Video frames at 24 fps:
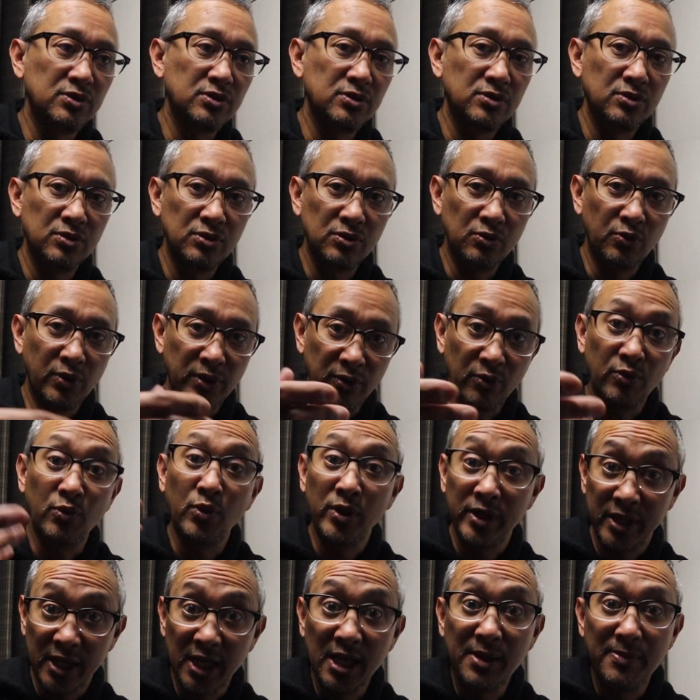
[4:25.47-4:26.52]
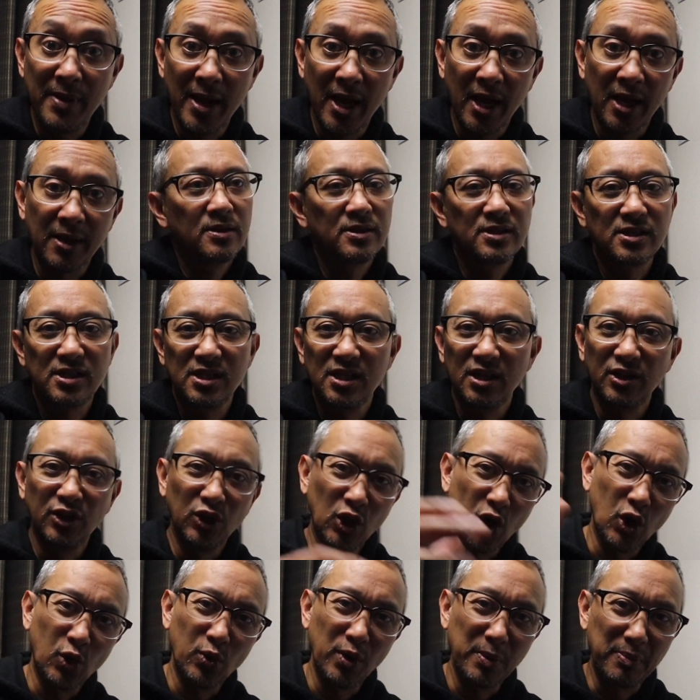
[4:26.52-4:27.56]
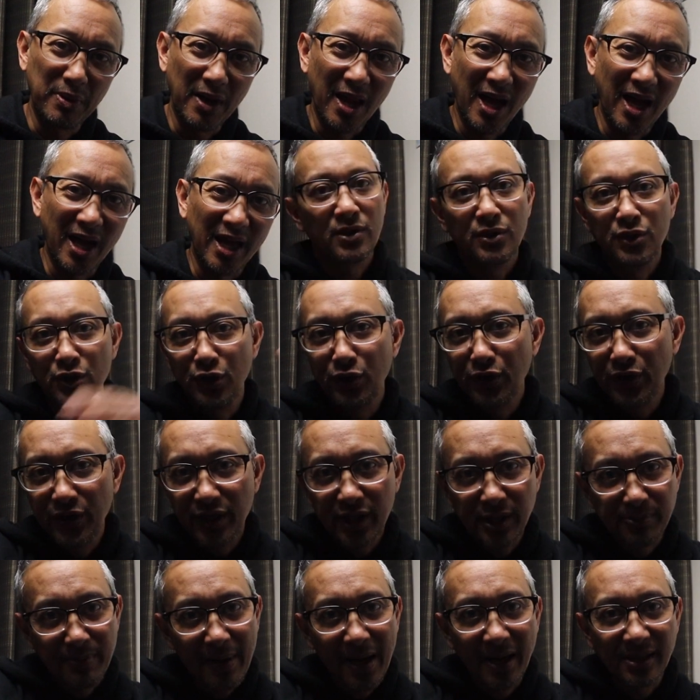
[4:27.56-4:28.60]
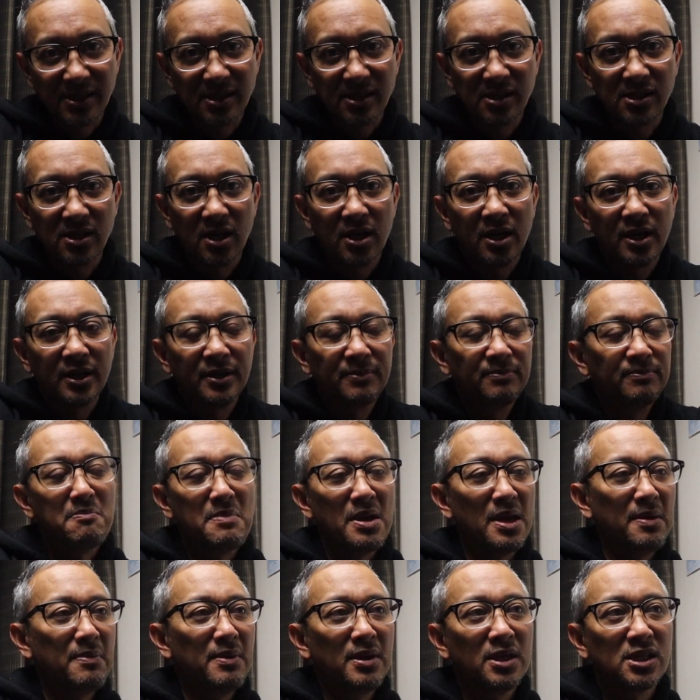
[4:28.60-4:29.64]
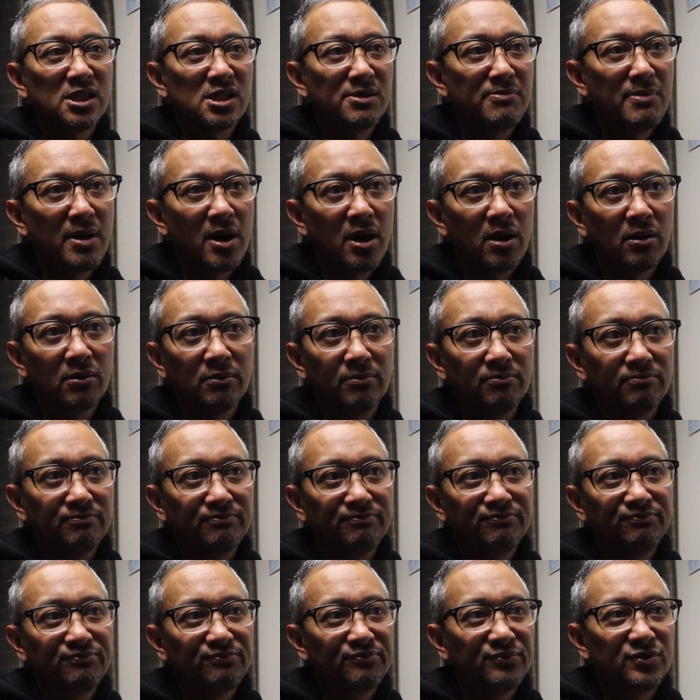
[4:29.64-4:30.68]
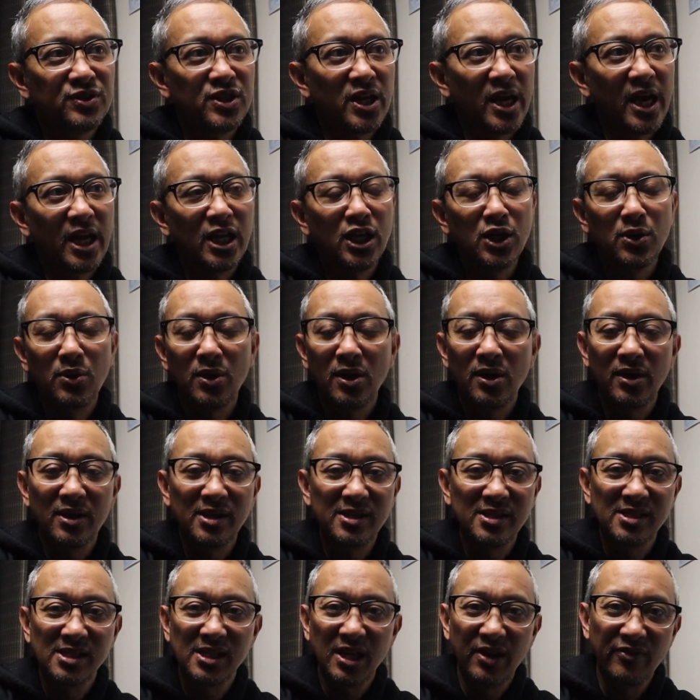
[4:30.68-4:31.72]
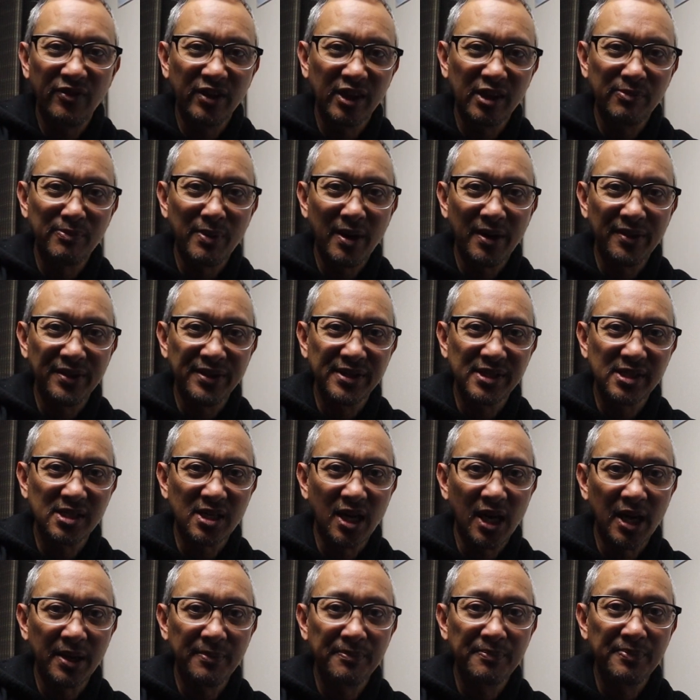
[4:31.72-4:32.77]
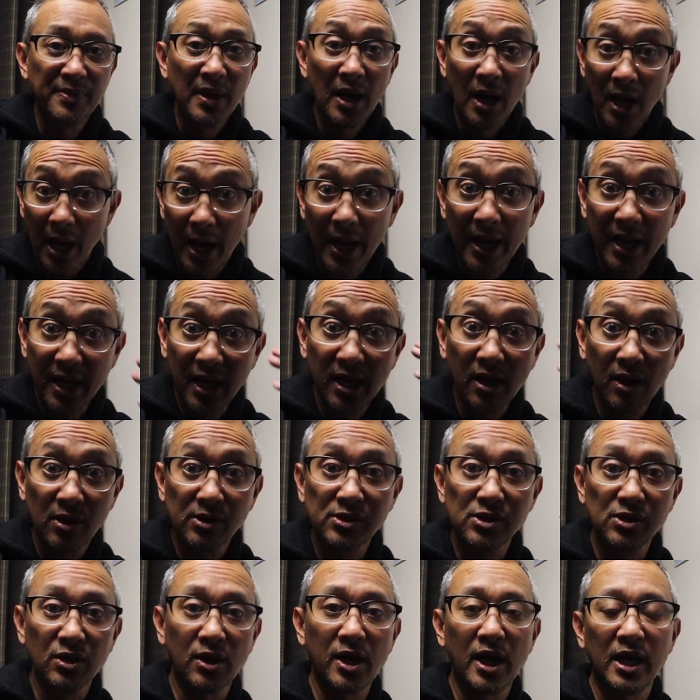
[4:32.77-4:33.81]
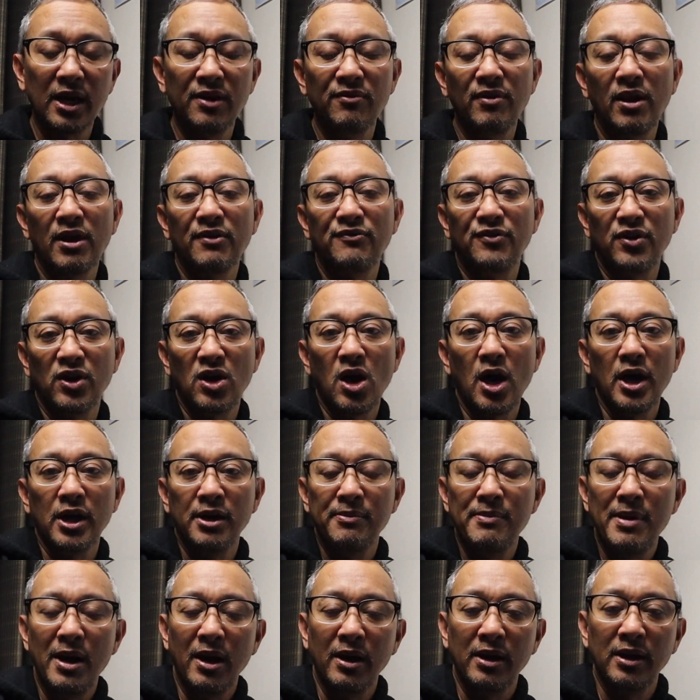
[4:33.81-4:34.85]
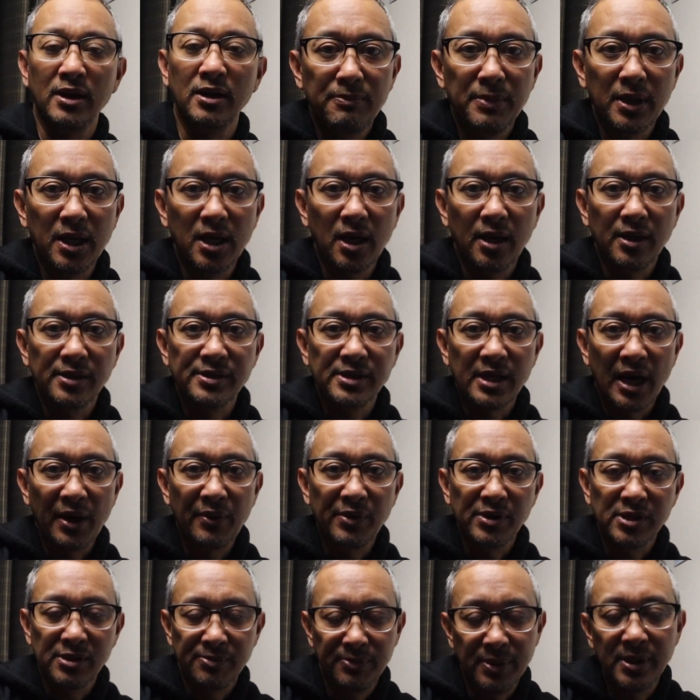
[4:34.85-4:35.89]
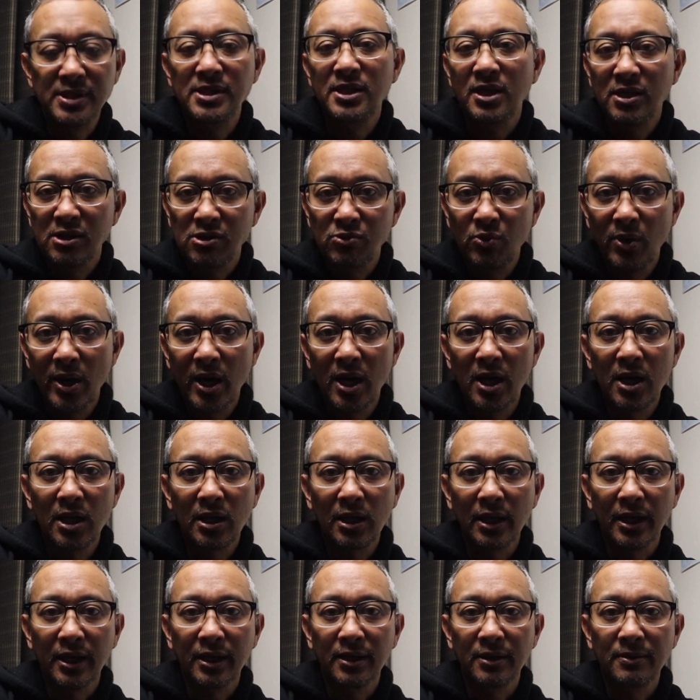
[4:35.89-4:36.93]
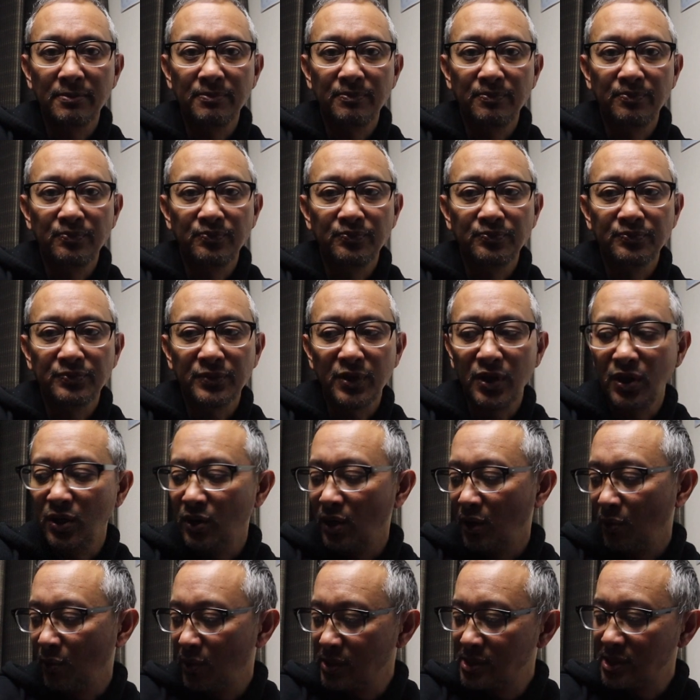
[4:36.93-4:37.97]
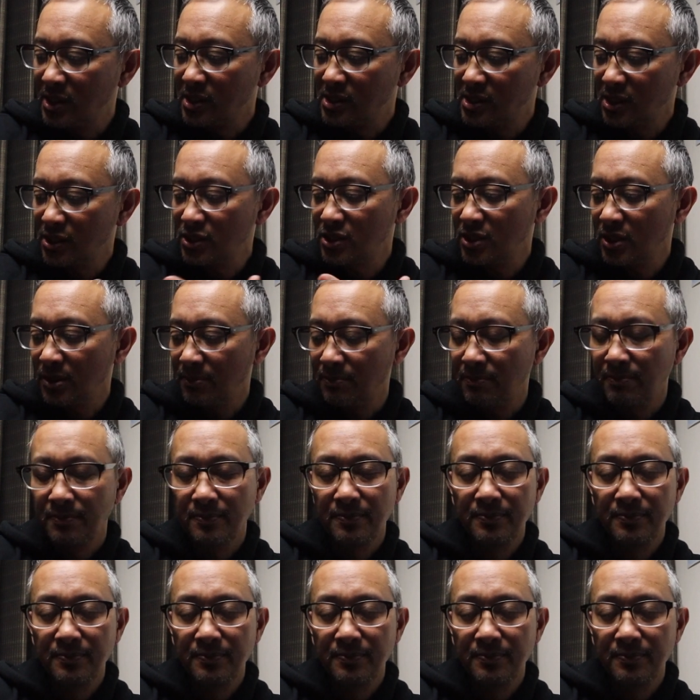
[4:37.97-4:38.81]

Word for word: to with, with eBay. Still no reply. New Year's passes on. Maybe it's about January 7th by this time. I had also kind of like forgotten about it because I was busy as well and you know, it wasn't such a